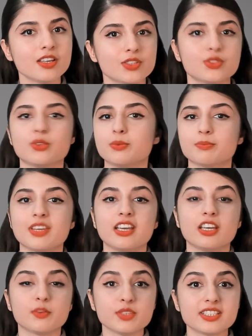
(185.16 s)
So,
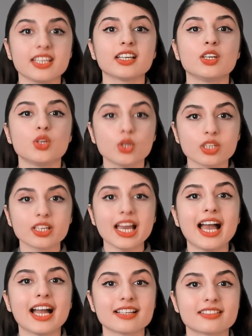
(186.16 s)
if we take a look
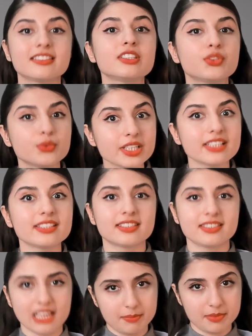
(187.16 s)
at the three
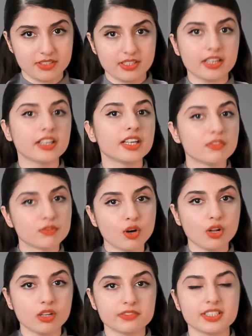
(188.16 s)
steps that are
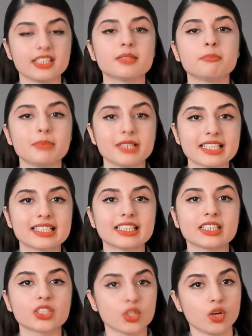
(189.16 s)
involved in the
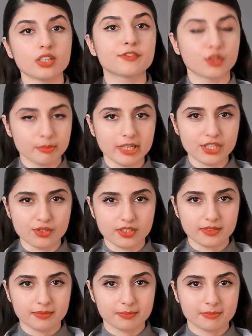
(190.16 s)
platelet clot
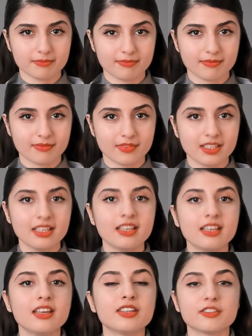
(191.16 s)
formation.
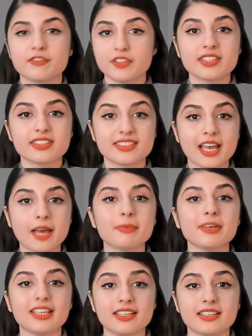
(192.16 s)
The first step
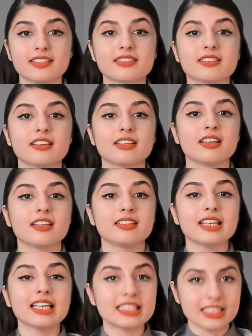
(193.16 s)
is
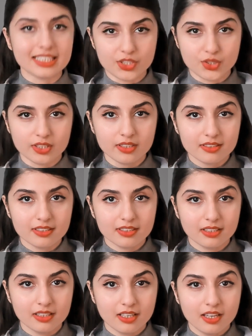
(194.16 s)
the adhesion,
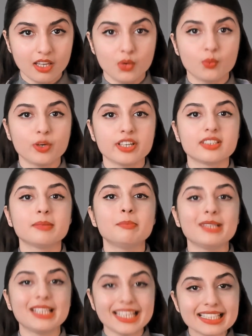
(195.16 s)
where the
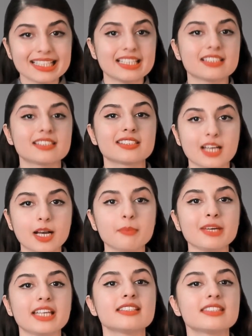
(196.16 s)
platelets come
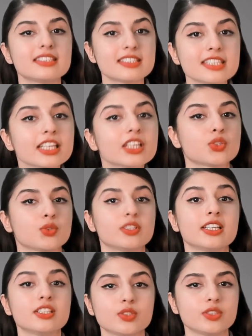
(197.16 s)
and stick to the
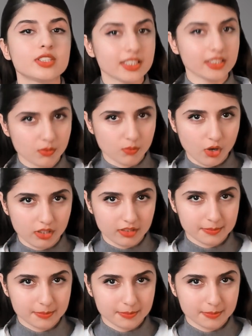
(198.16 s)
endothelial wall.